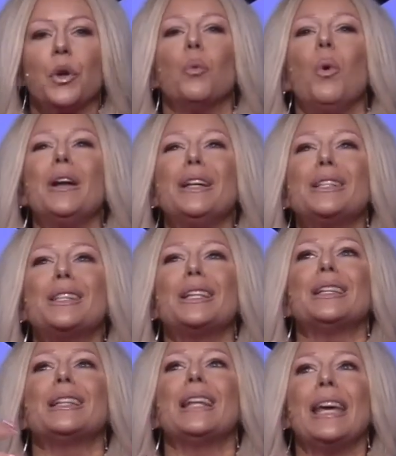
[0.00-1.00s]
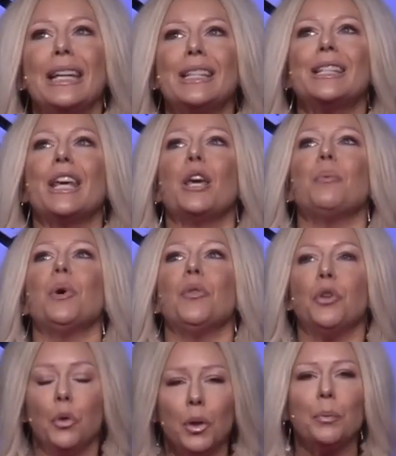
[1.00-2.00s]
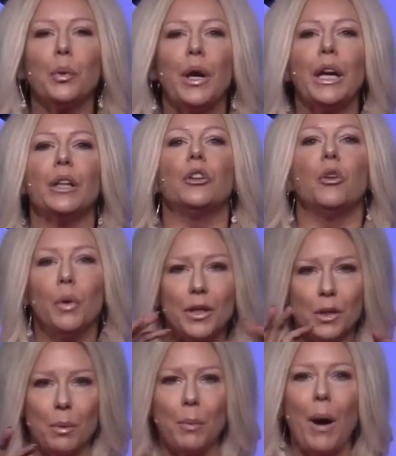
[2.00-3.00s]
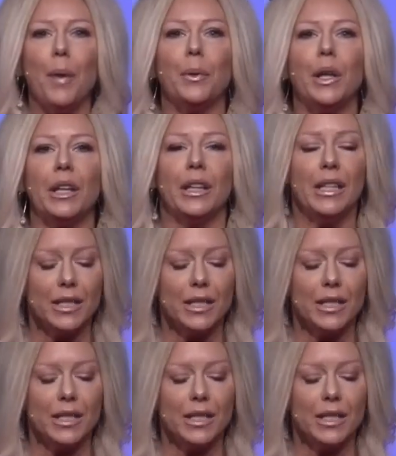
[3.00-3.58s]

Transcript: What is the landscape of your brain going to be populated?